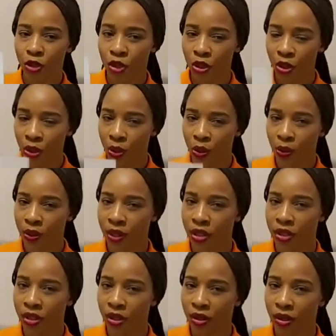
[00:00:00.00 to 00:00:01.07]
Two.
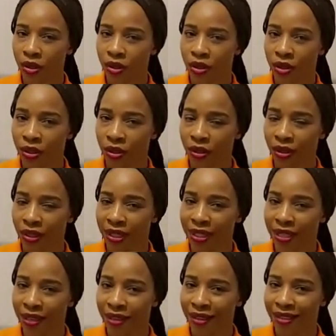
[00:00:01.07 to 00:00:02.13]
T, t,
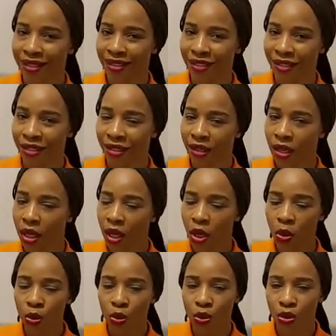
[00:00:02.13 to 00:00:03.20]
t, t
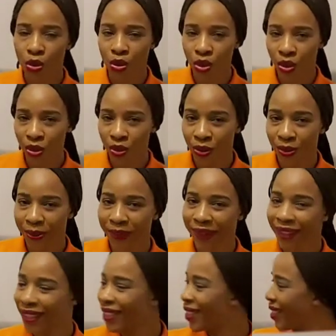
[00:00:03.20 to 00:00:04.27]
two.
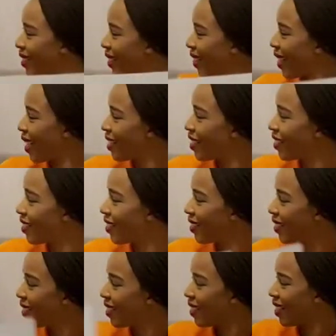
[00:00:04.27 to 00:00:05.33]
It's the
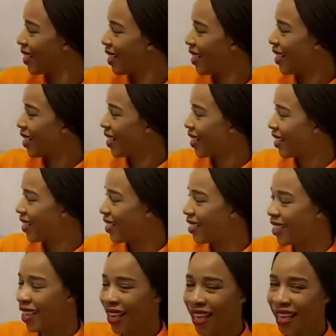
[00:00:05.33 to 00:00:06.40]
letter
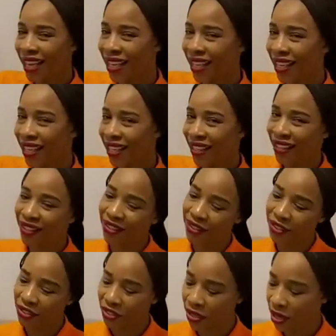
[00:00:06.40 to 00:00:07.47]
T.
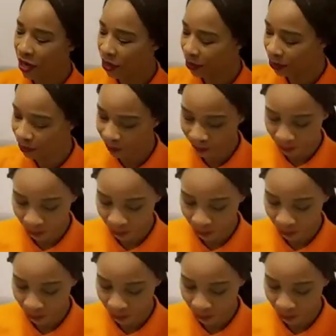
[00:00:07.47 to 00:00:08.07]
Good job.